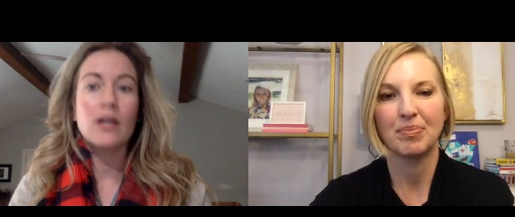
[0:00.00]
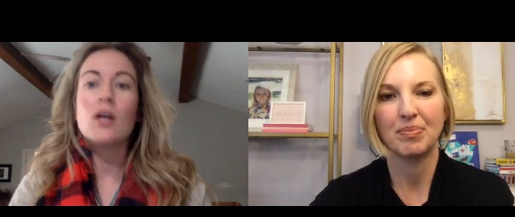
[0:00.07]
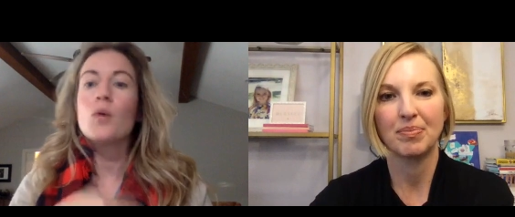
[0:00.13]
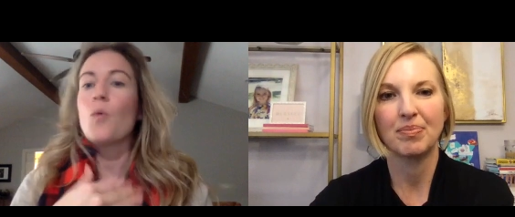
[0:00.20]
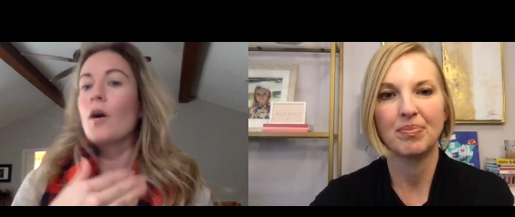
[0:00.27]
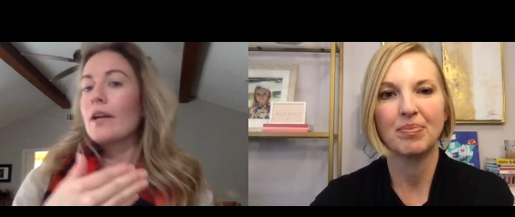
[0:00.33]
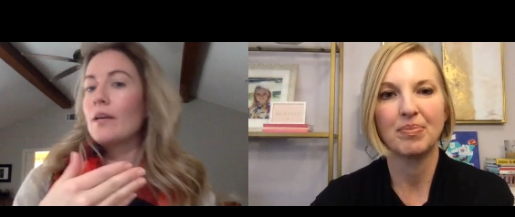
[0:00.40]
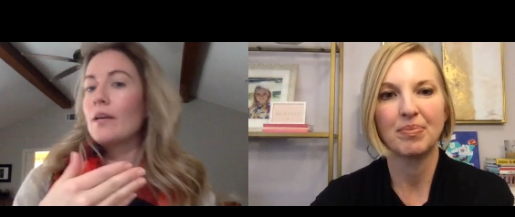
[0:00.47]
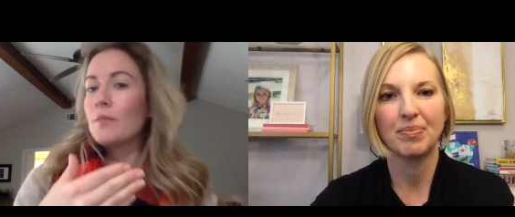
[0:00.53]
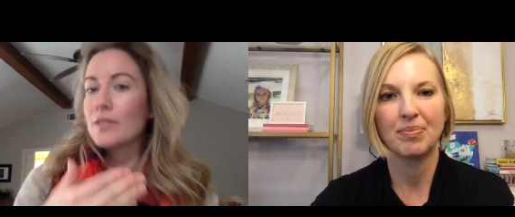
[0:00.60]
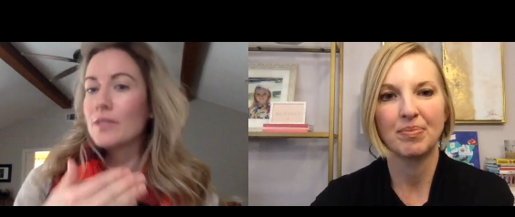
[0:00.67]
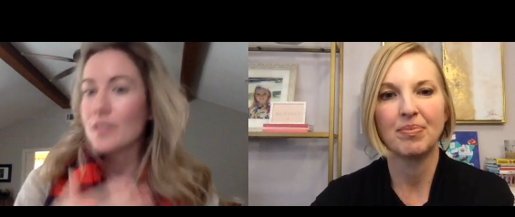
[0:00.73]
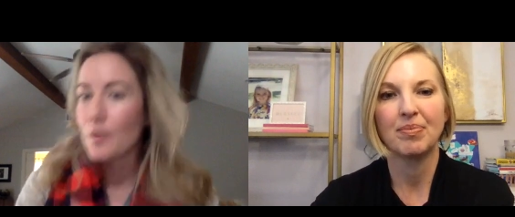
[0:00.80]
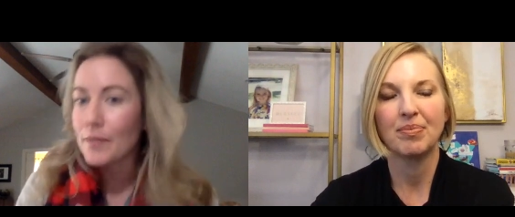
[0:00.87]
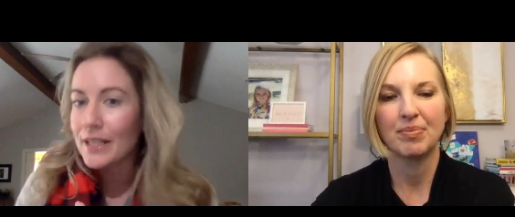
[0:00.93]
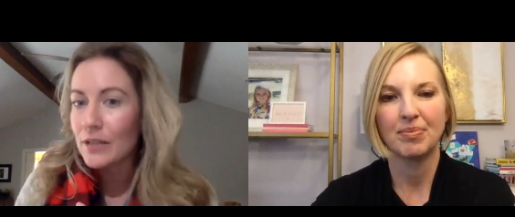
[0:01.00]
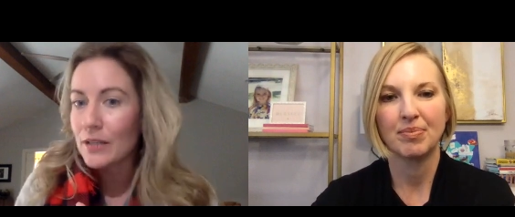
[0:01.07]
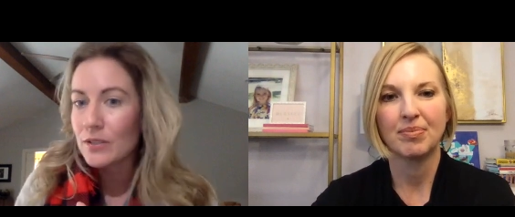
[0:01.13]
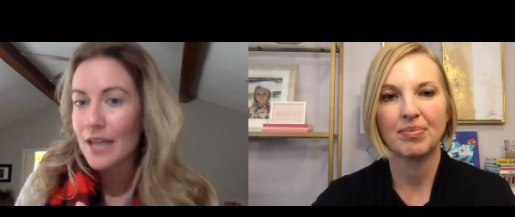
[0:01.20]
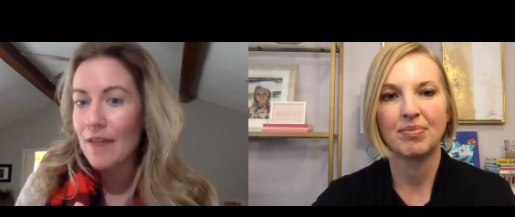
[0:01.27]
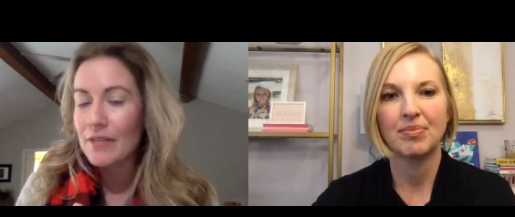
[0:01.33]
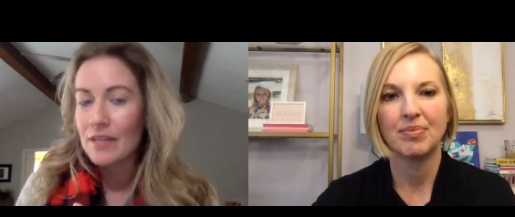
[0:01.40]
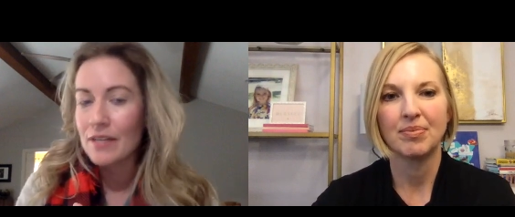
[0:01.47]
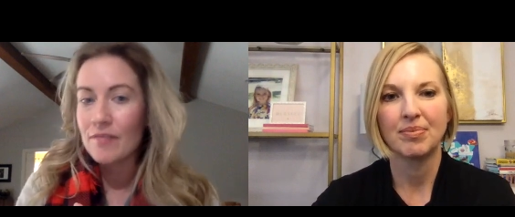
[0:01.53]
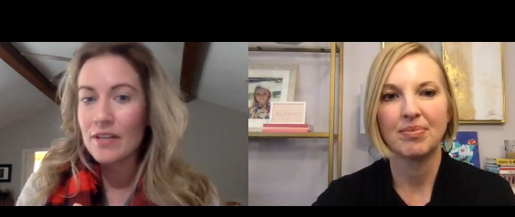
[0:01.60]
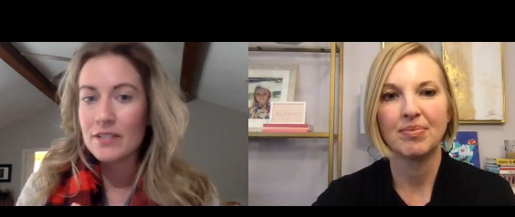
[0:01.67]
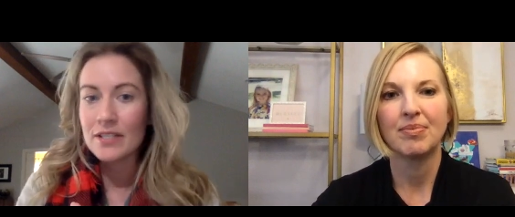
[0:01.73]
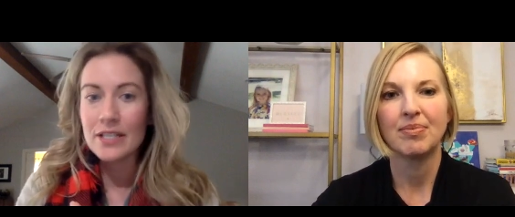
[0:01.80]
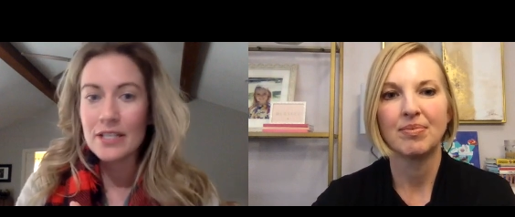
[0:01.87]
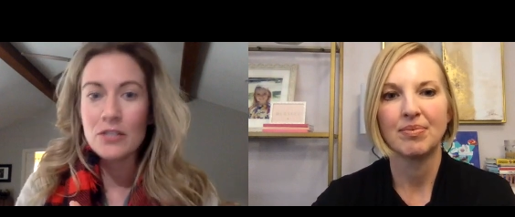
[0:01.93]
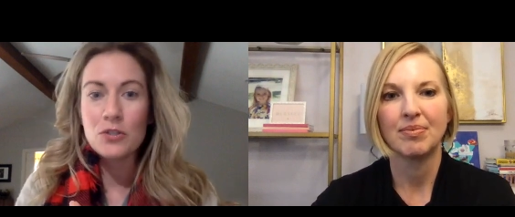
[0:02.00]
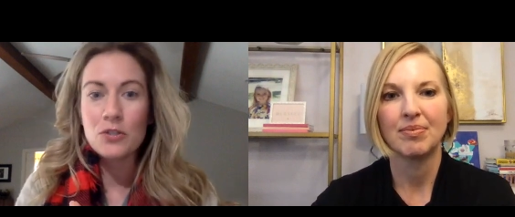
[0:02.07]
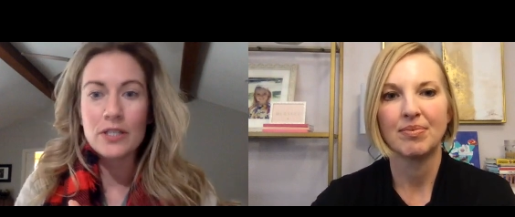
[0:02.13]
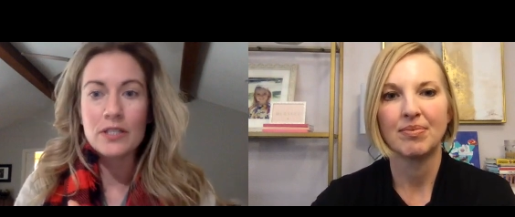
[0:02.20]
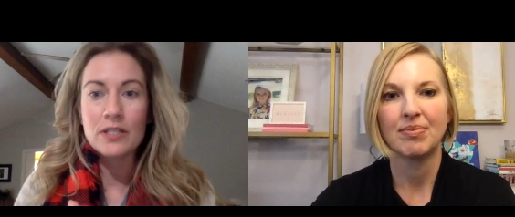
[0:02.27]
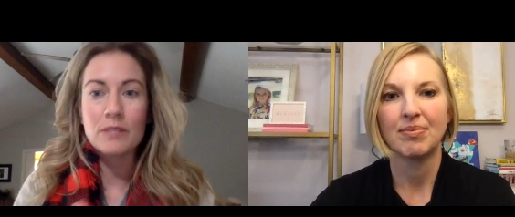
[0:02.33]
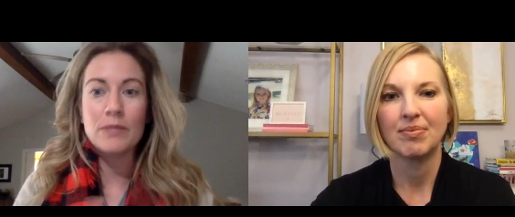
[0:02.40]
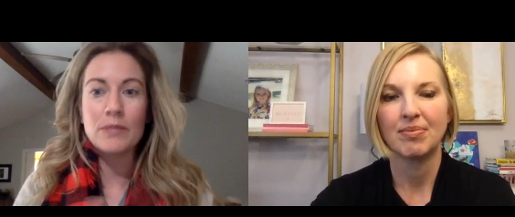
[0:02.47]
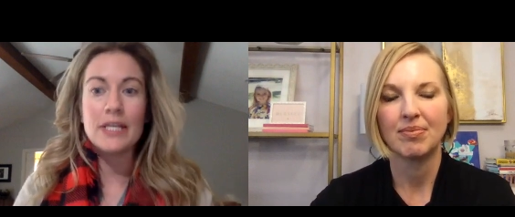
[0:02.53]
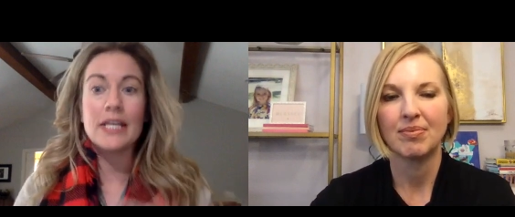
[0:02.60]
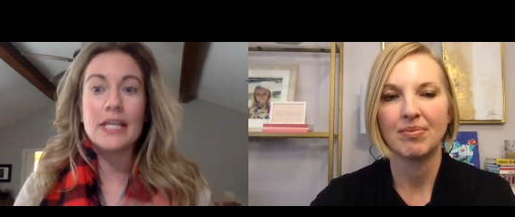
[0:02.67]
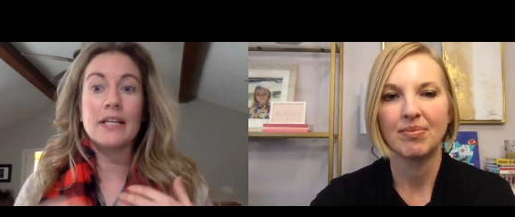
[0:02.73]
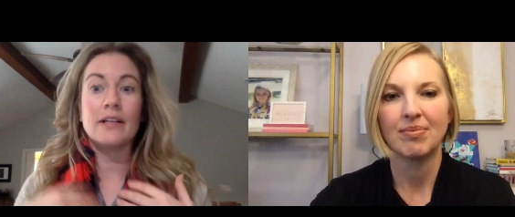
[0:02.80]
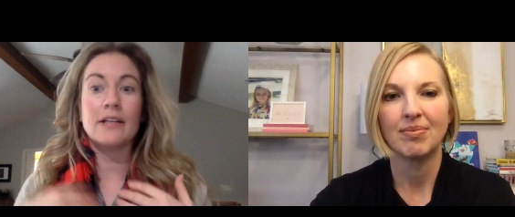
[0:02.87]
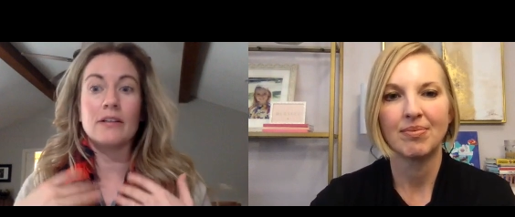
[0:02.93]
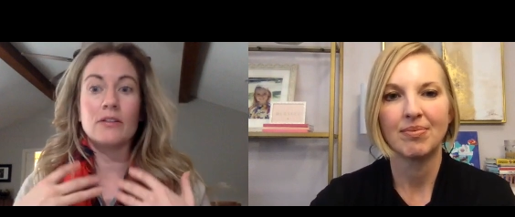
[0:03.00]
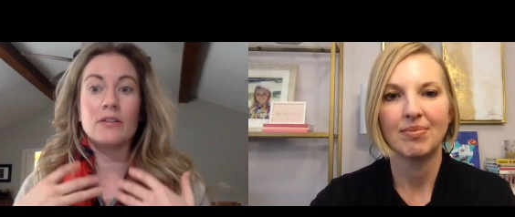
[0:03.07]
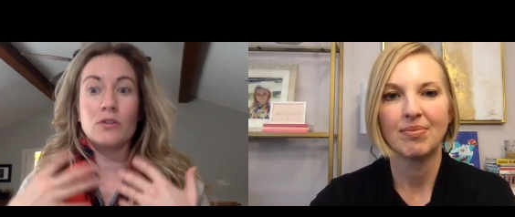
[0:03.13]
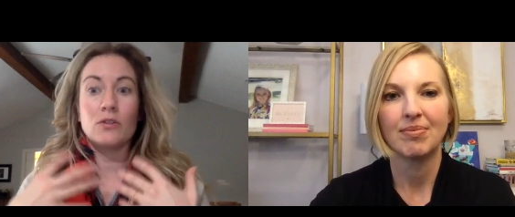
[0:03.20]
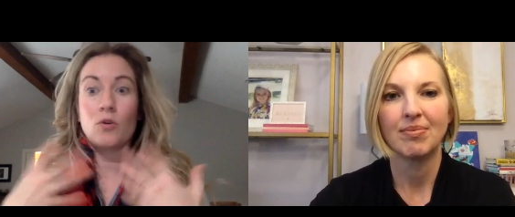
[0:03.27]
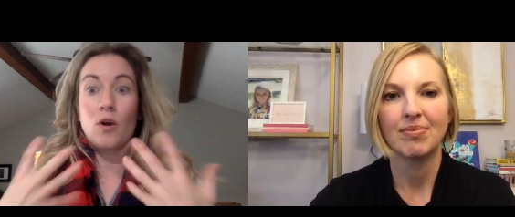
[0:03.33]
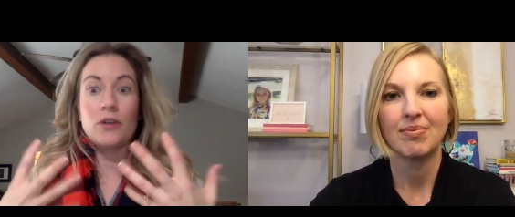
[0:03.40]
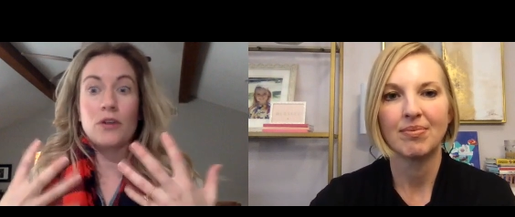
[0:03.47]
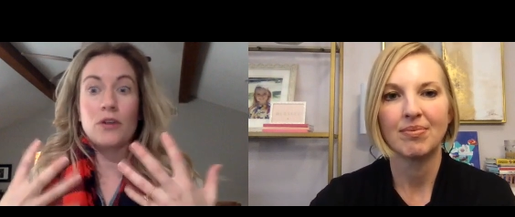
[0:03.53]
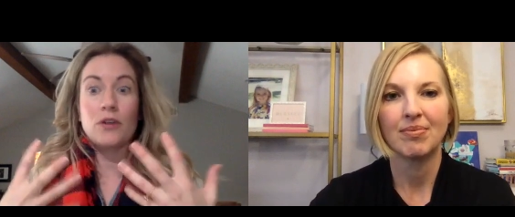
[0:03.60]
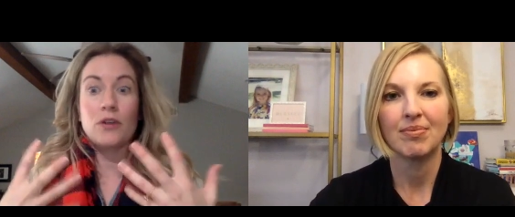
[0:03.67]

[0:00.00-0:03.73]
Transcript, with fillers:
Speaker 1: walk in with somebody else having a vested interest, be getting cross